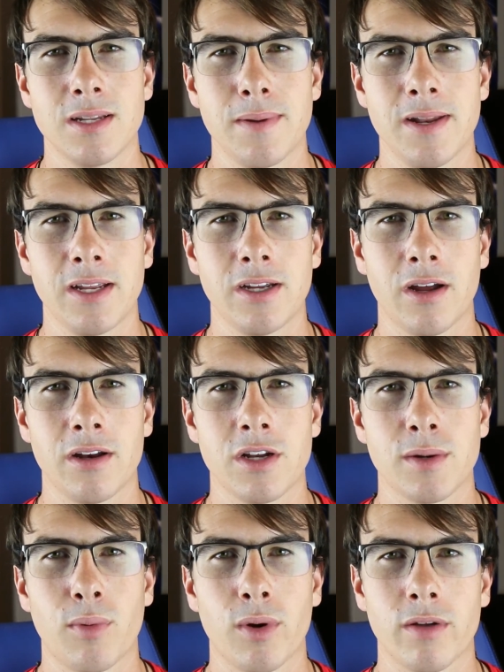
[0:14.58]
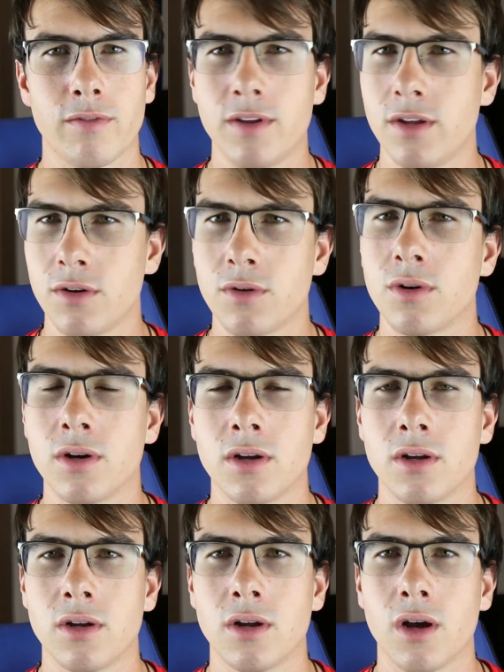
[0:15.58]
depending on your point of view
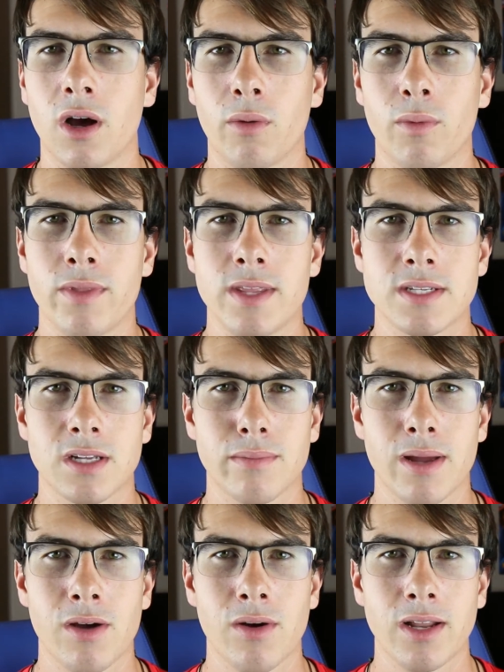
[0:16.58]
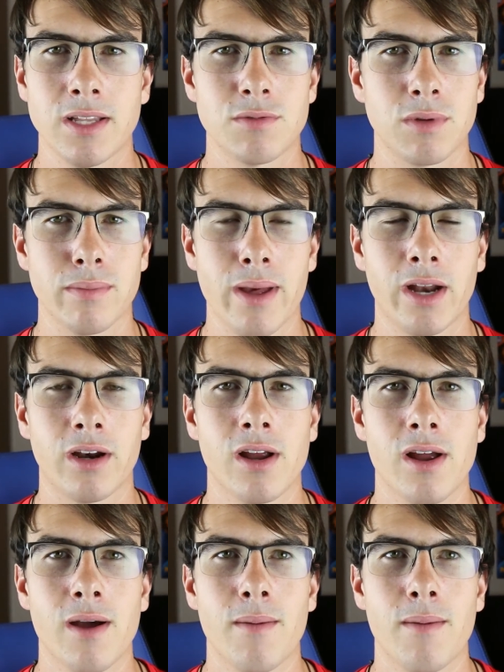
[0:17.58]
on when these come out, it doesn't really matter.